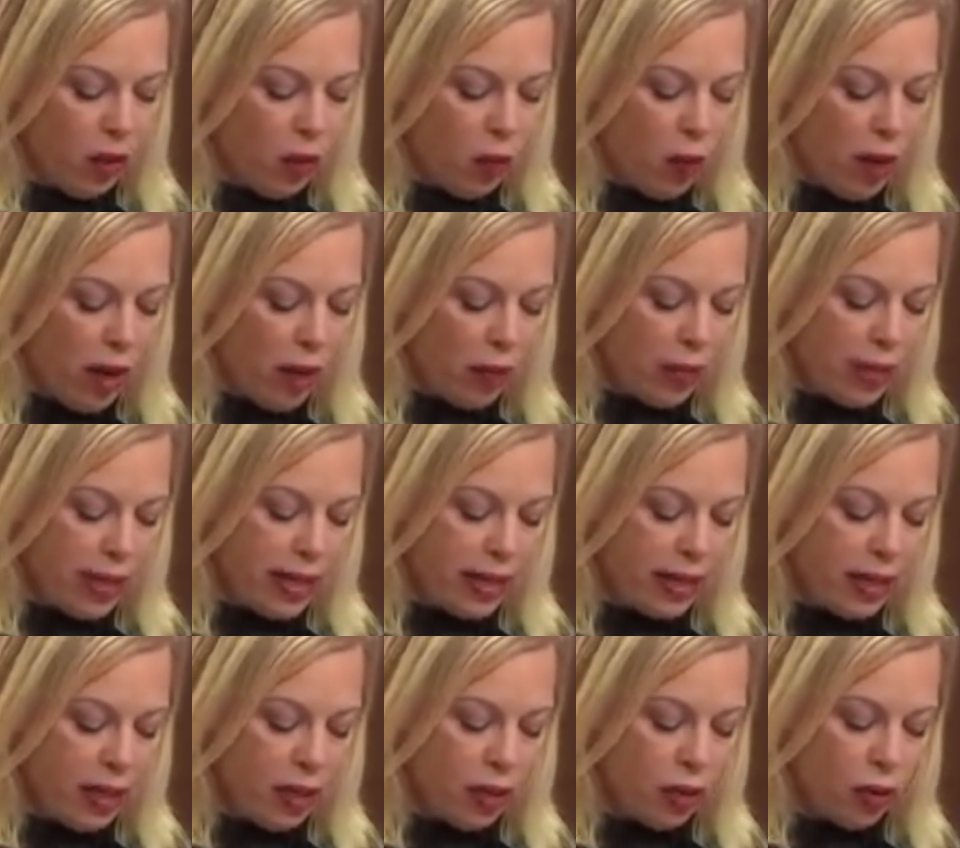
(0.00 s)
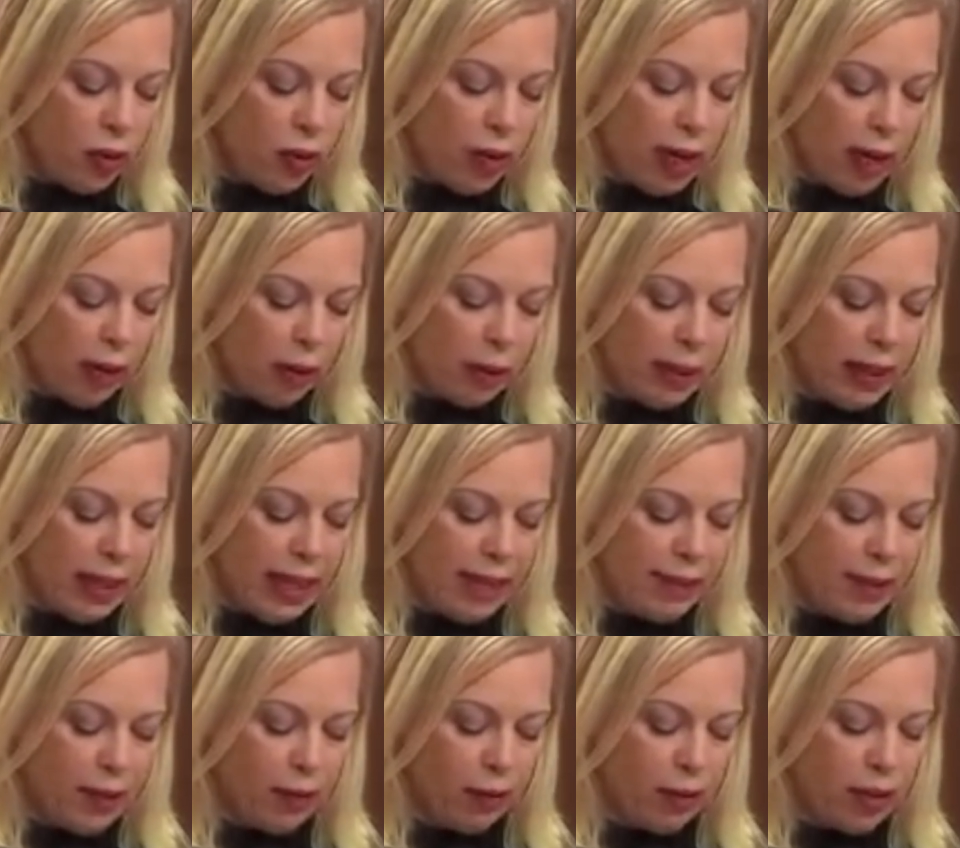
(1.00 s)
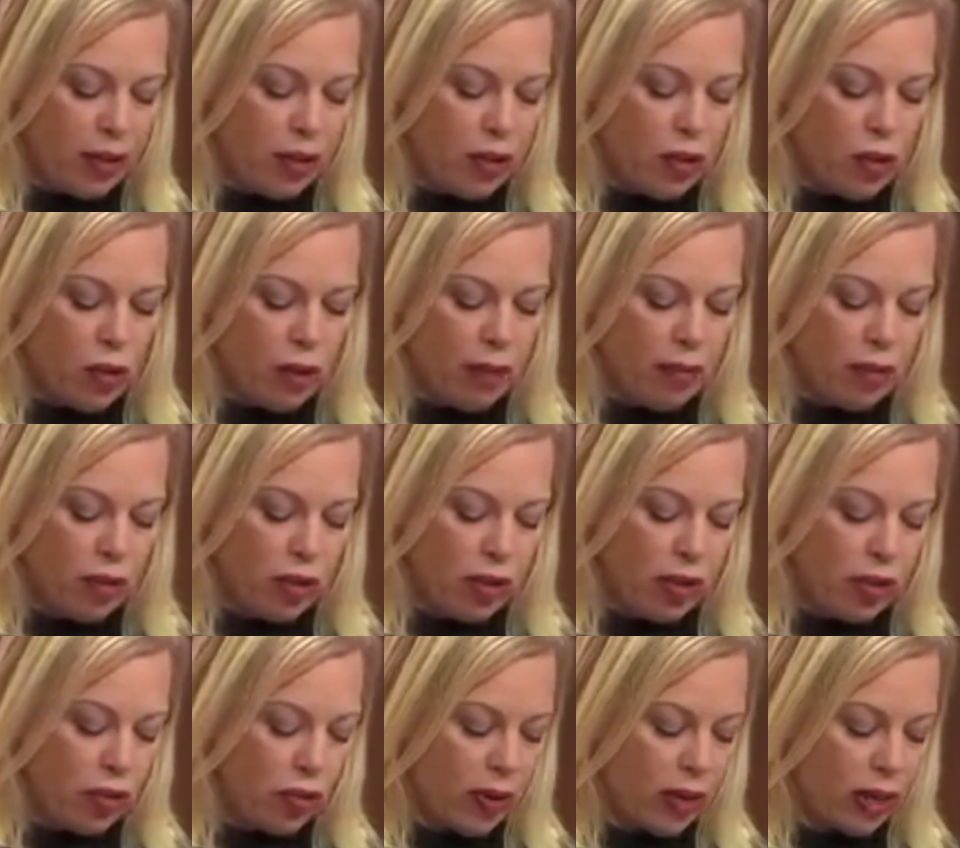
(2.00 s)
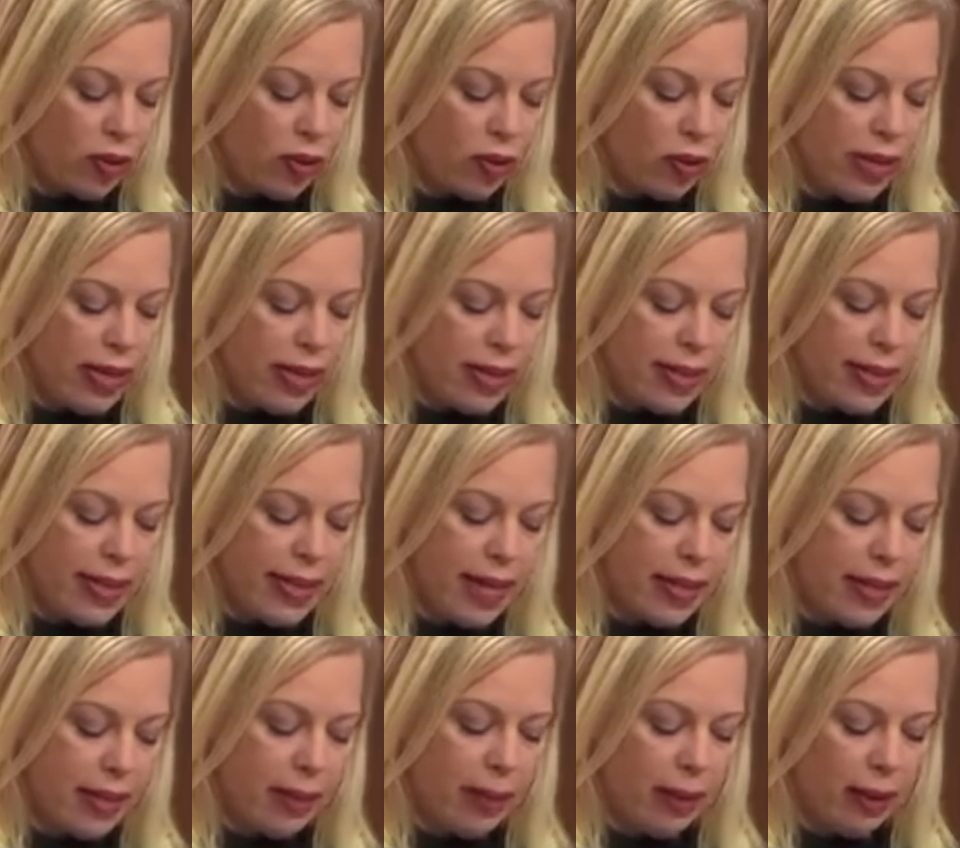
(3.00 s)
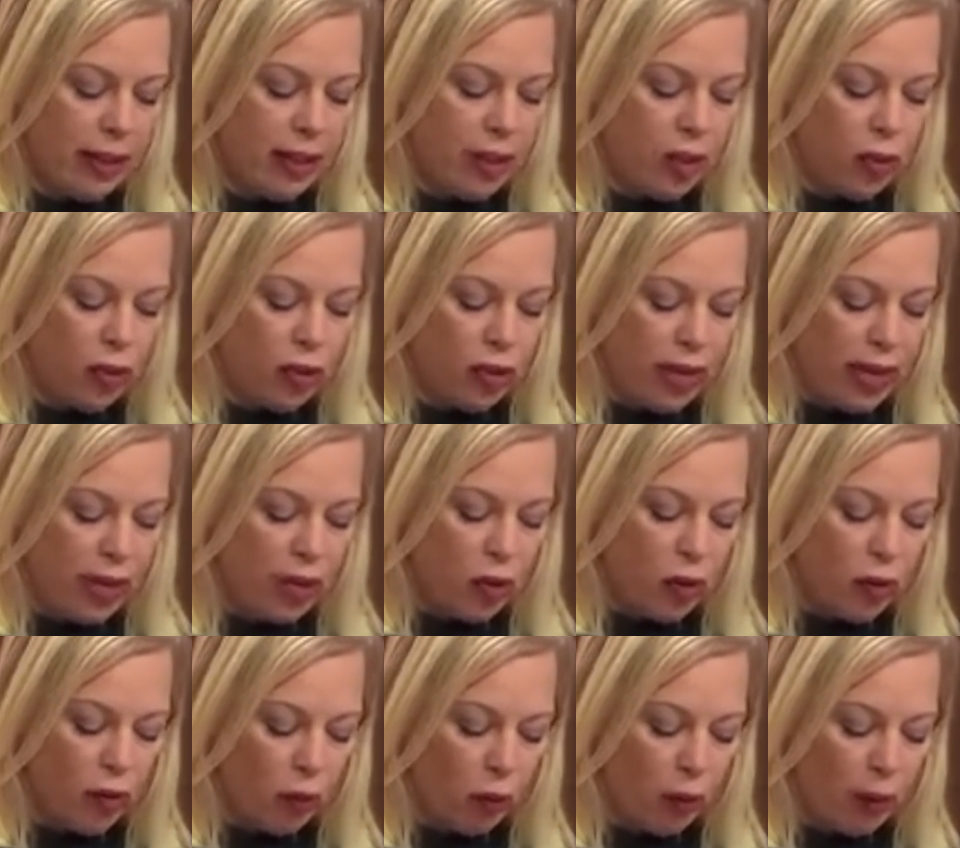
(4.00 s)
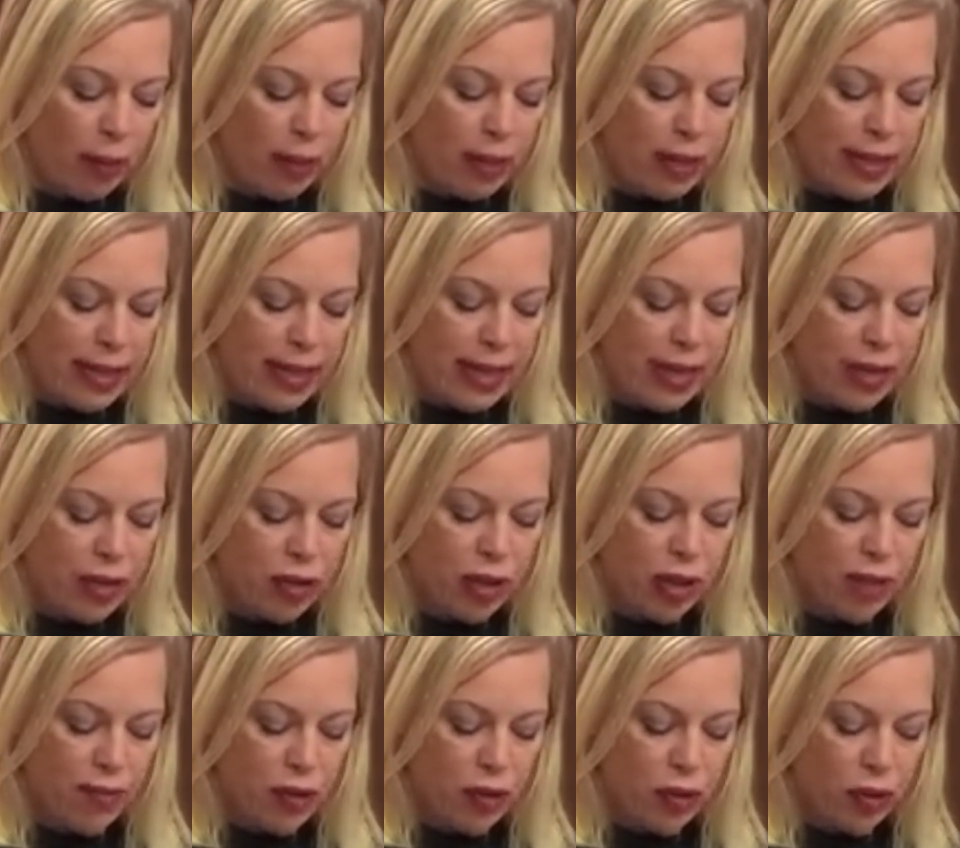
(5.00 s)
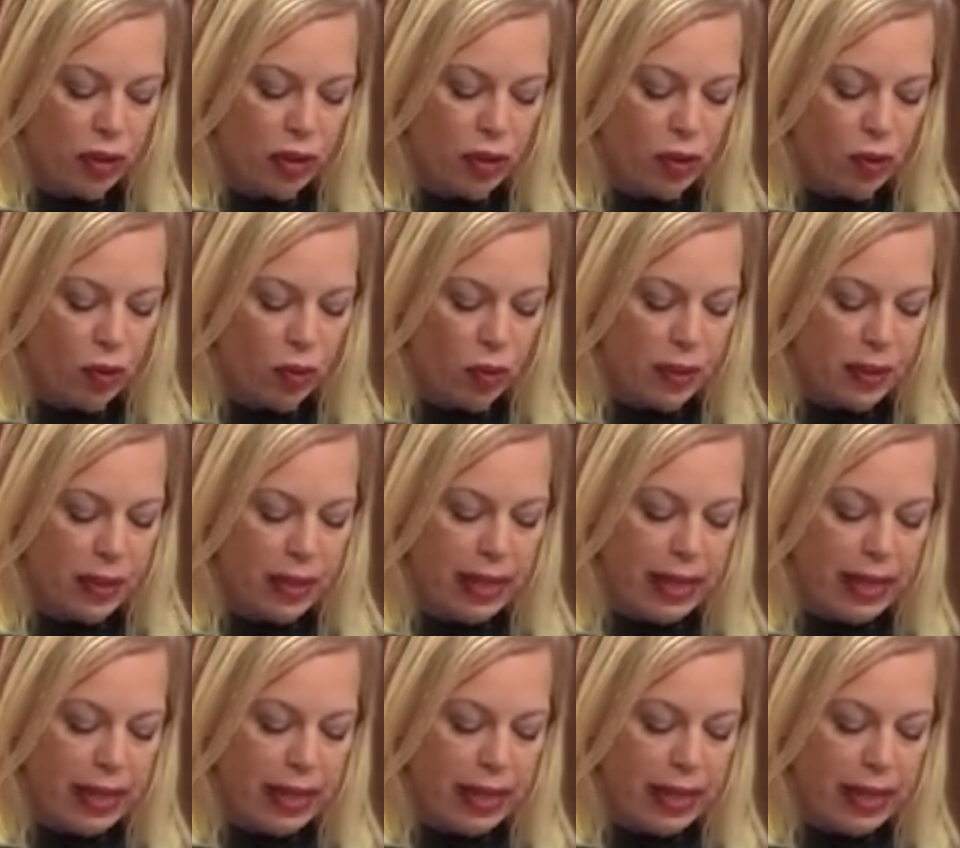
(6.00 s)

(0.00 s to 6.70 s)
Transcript: One reason the Trudeau government gives for its new commission structure is ostensibly to address overrepresentation of certain groups